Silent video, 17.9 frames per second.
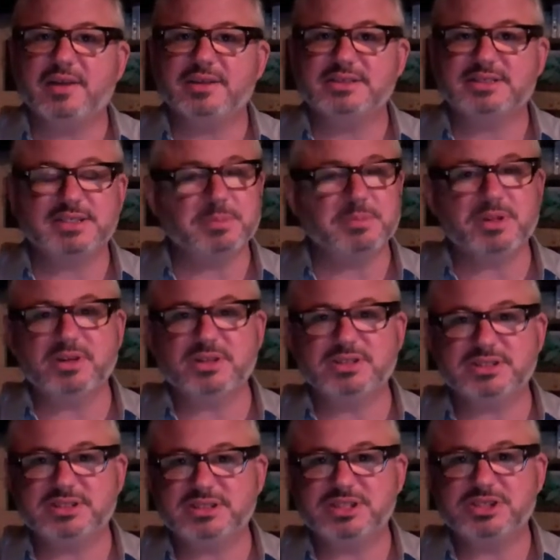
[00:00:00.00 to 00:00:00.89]
Similar
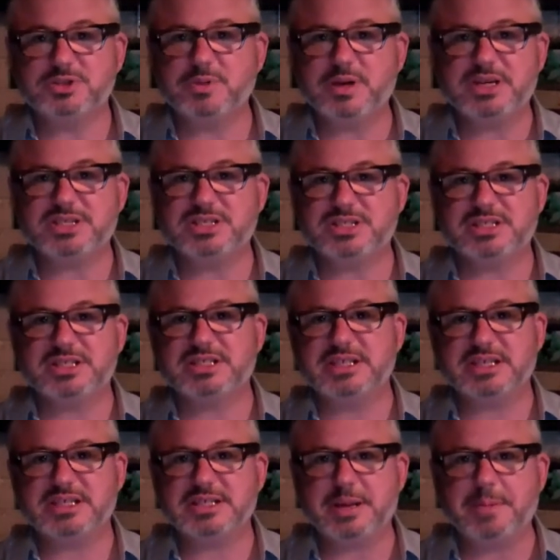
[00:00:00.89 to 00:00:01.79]
situations
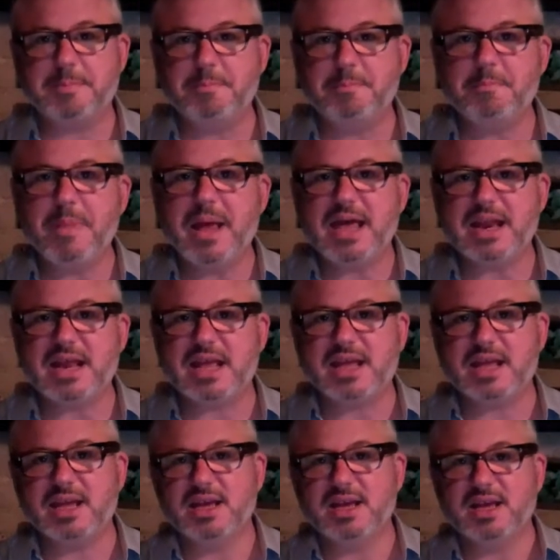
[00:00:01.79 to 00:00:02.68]
exist in
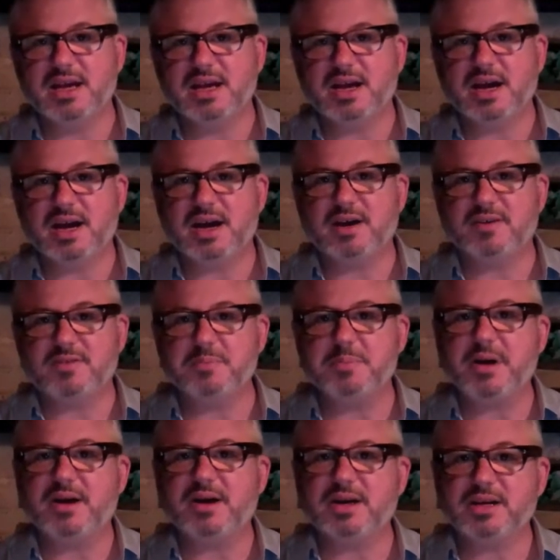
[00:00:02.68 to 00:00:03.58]
many of
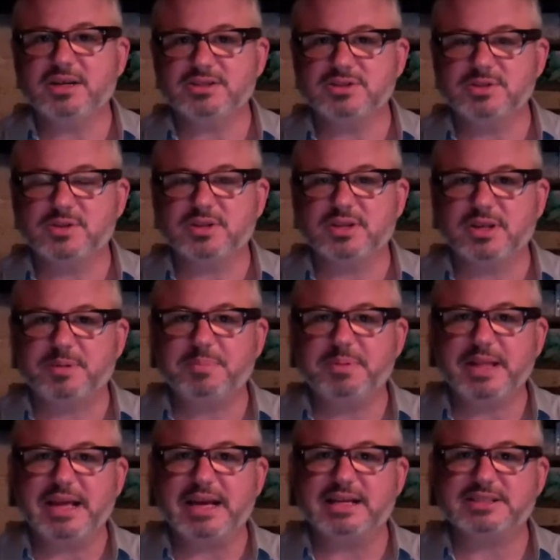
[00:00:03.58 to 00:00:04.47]
America's nuclear
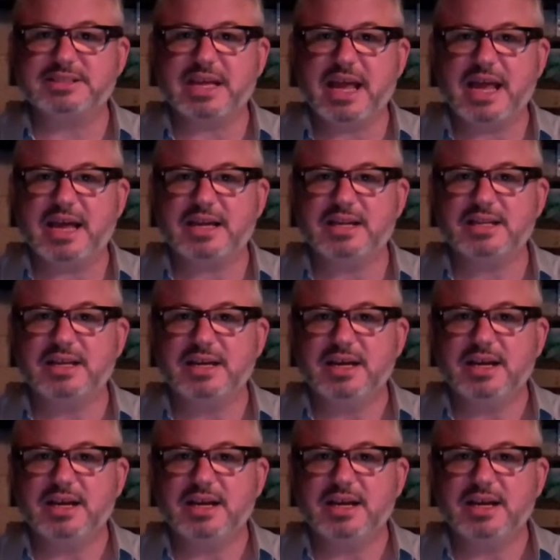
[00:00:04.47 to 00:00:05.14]
plants, and